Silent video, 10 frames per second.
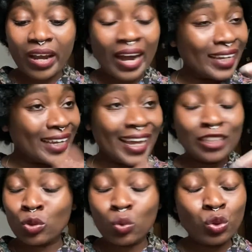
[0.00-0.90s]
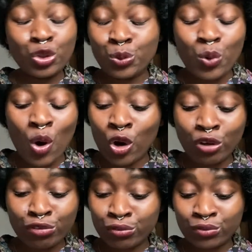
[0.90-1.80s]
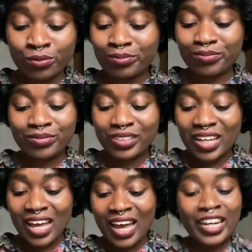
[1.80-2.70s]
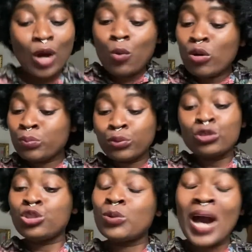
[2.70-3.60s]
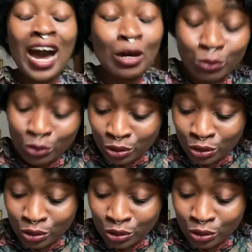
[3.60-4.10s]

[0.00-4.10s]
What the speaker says: I can't cool you off, and I won't put you out.